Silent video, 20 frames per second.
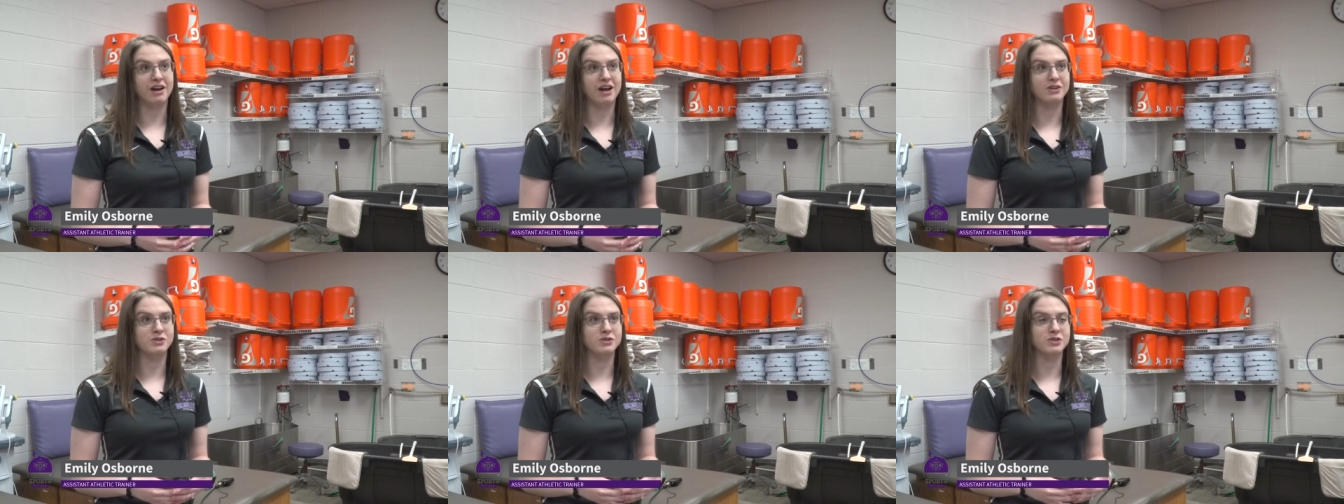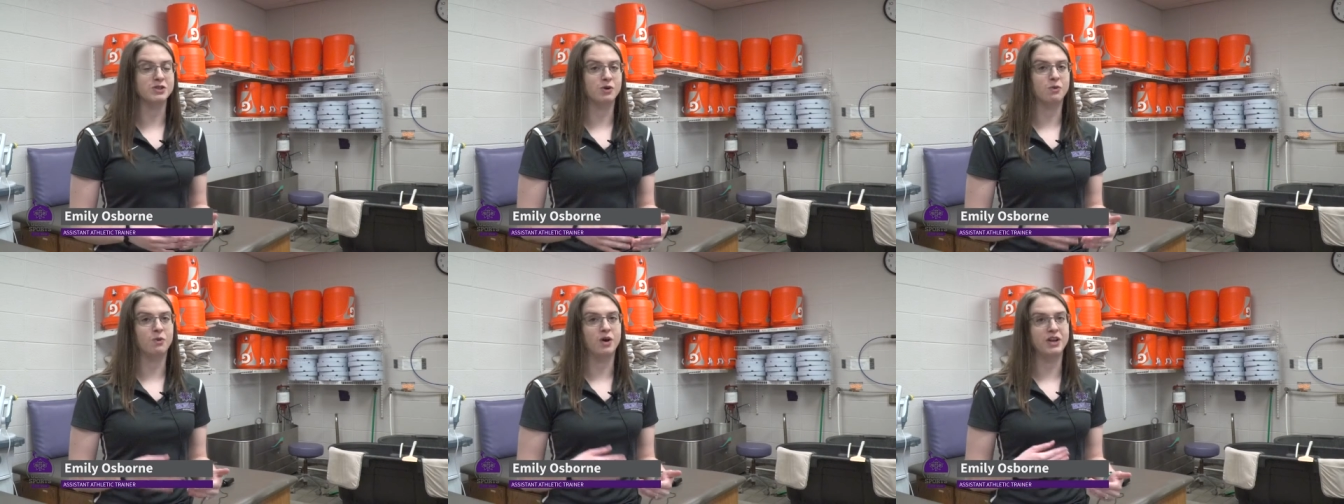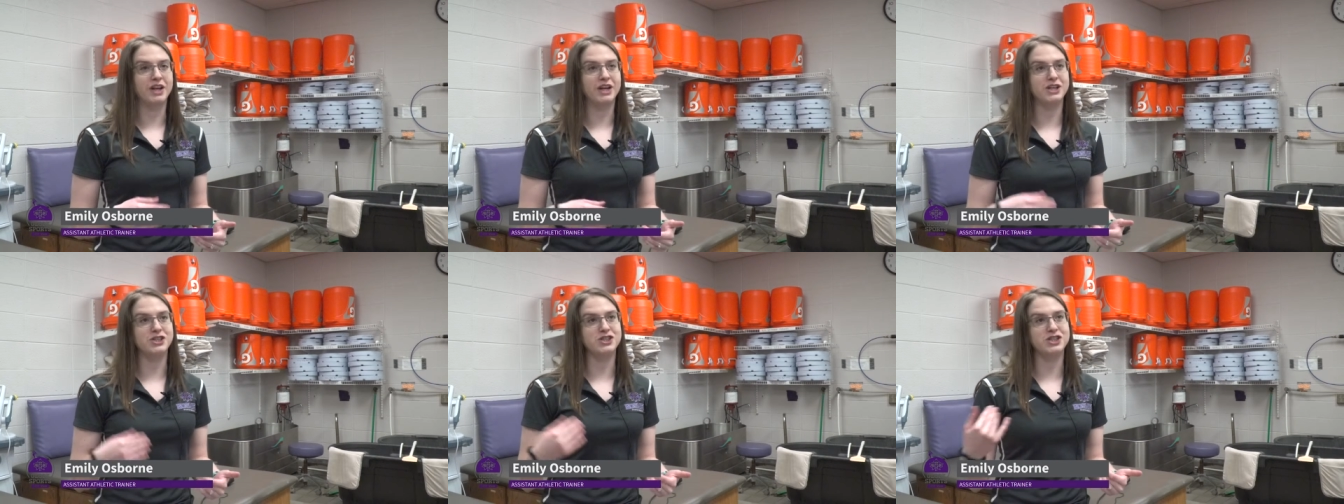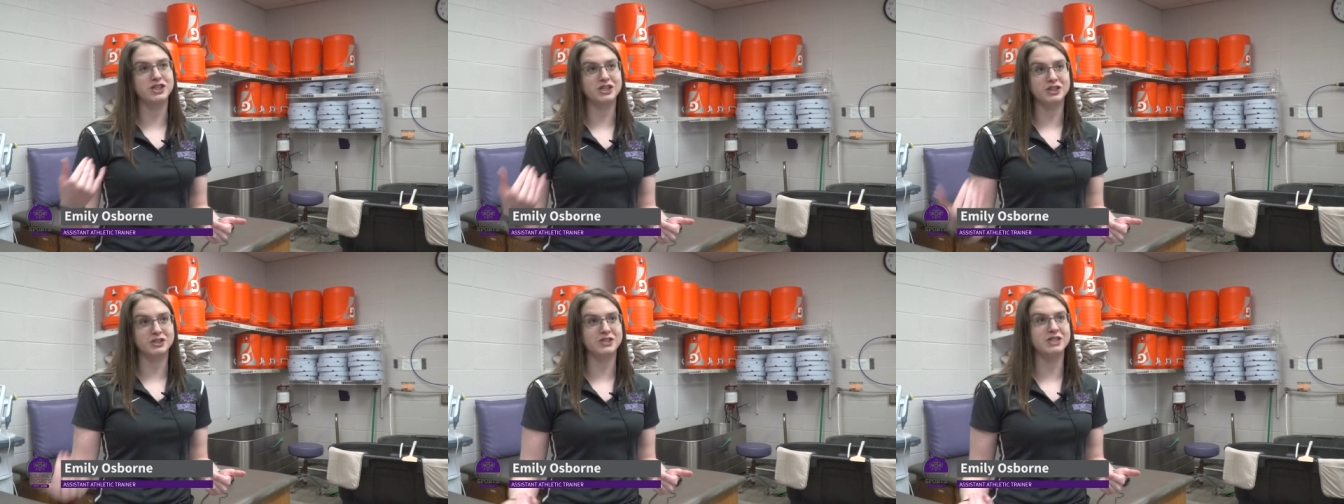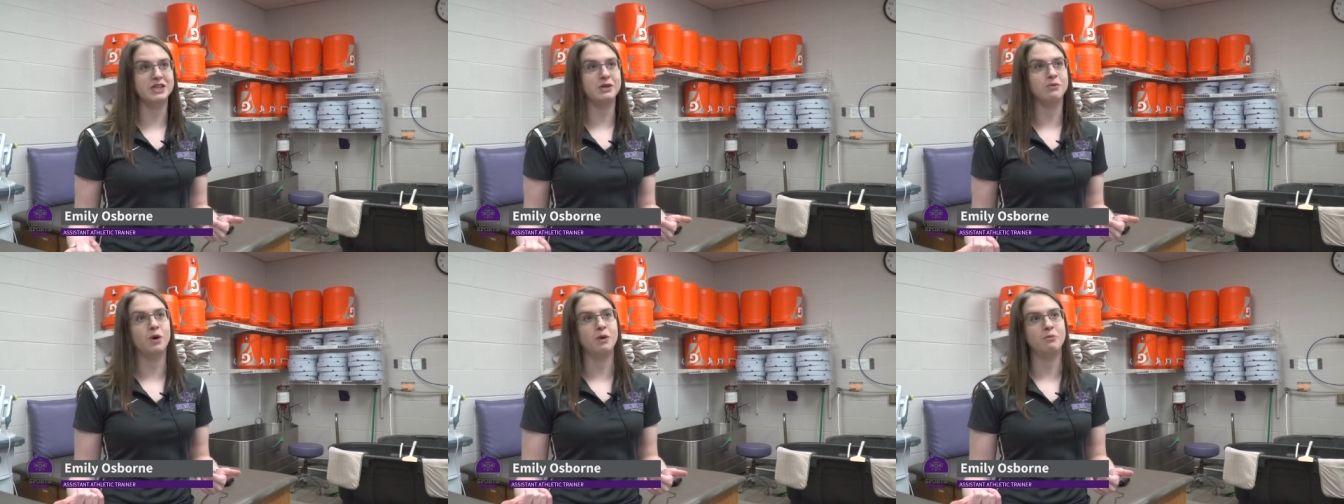And so one day she could
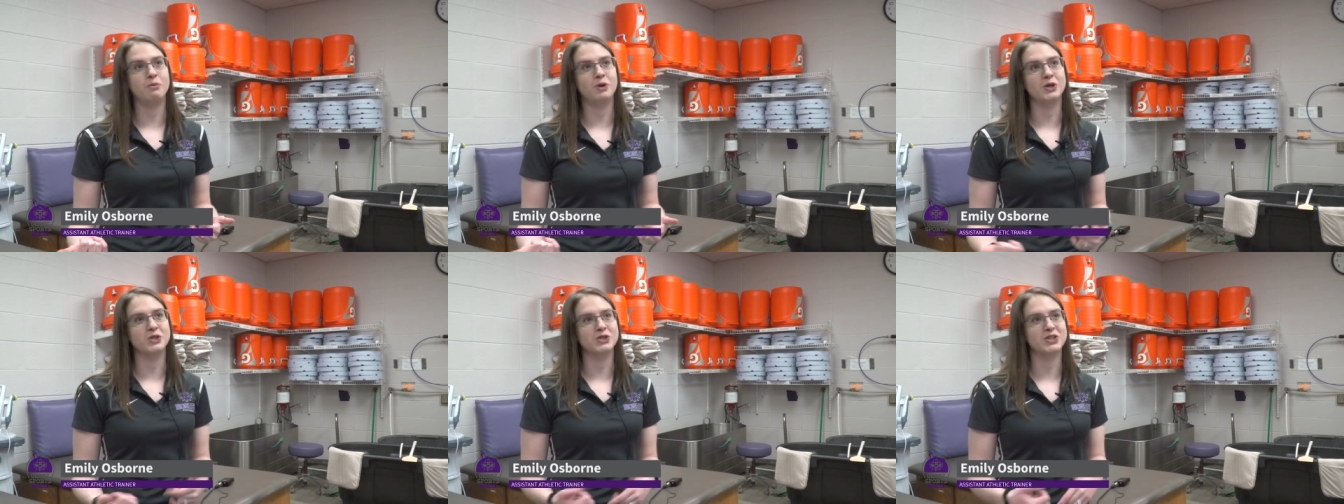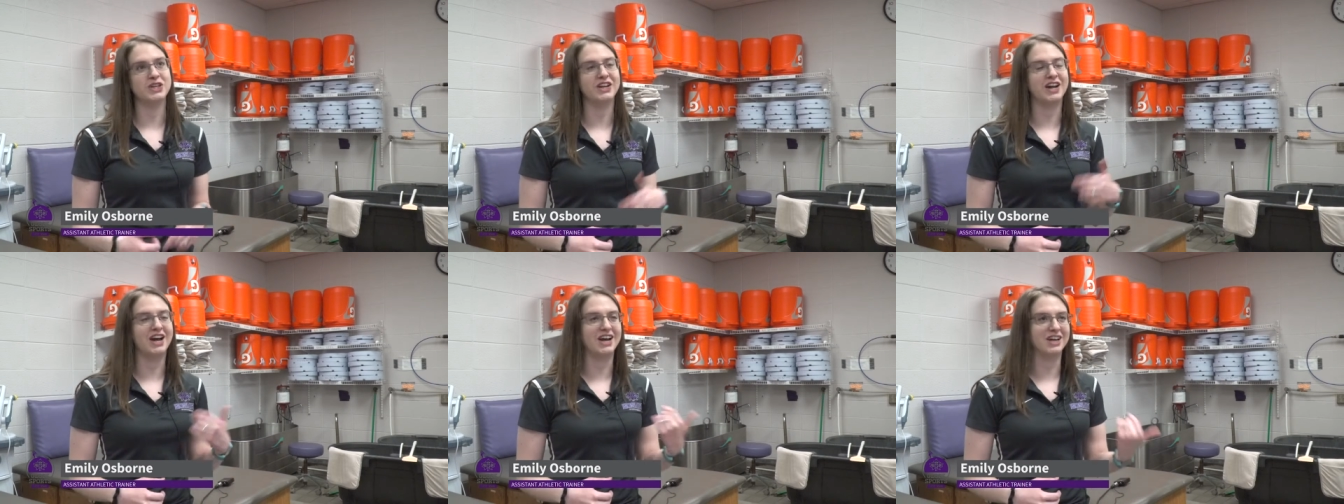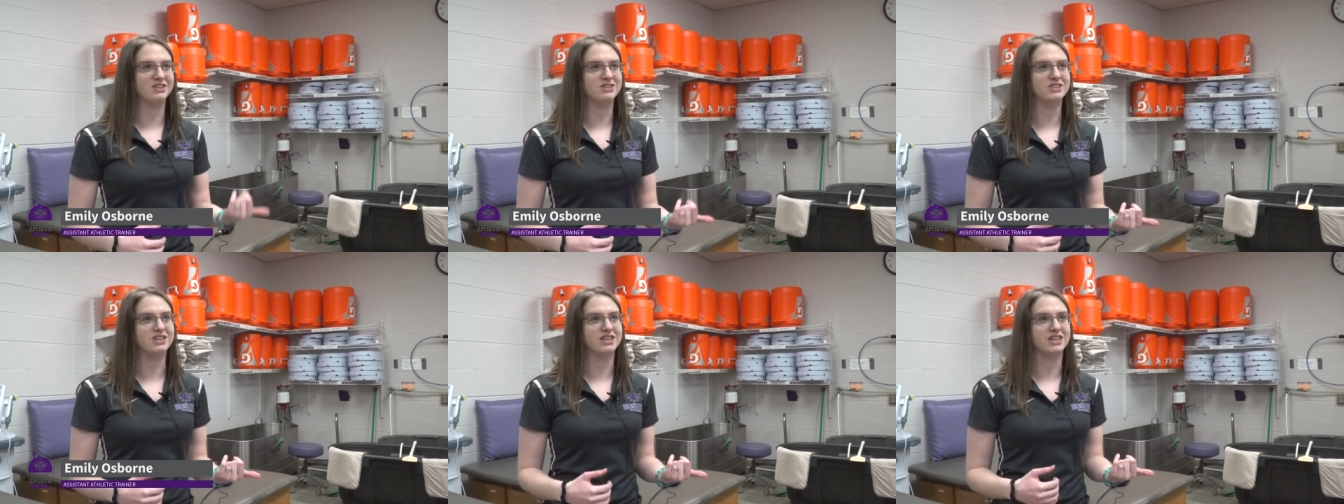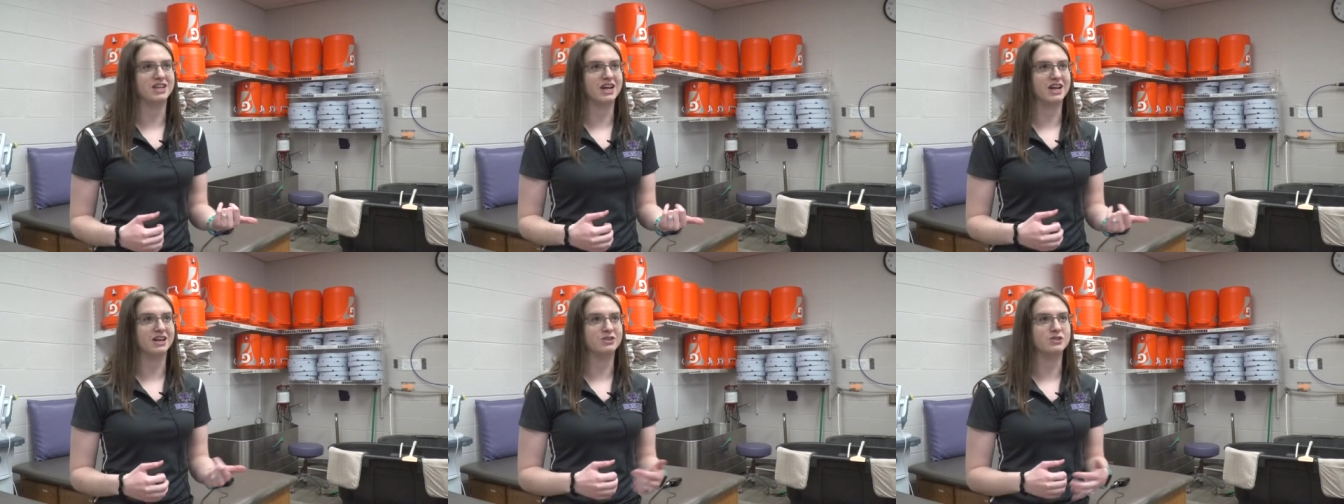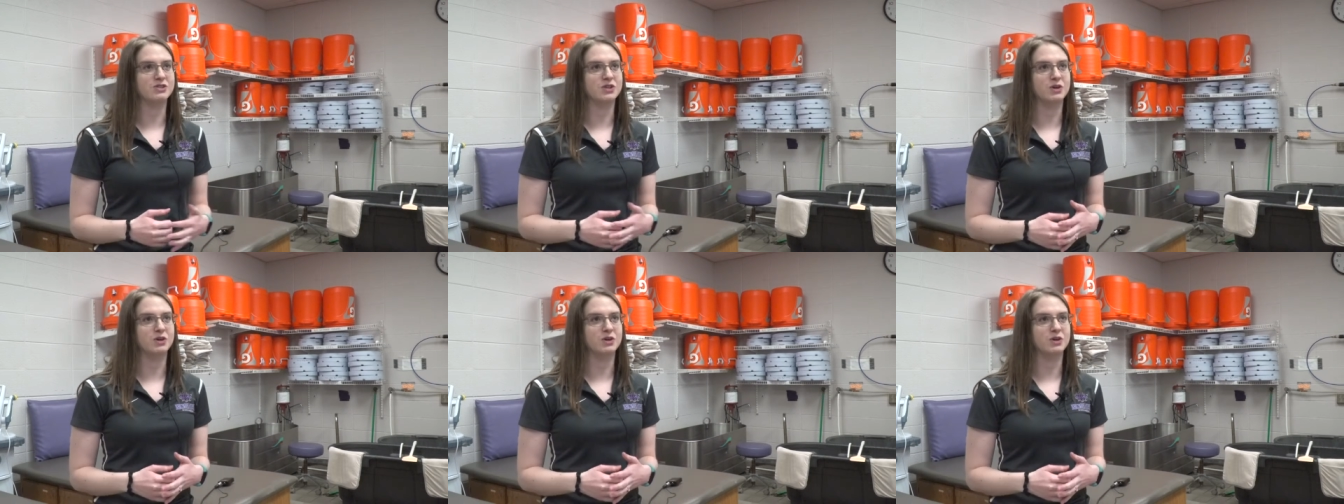see one person, I could see the next.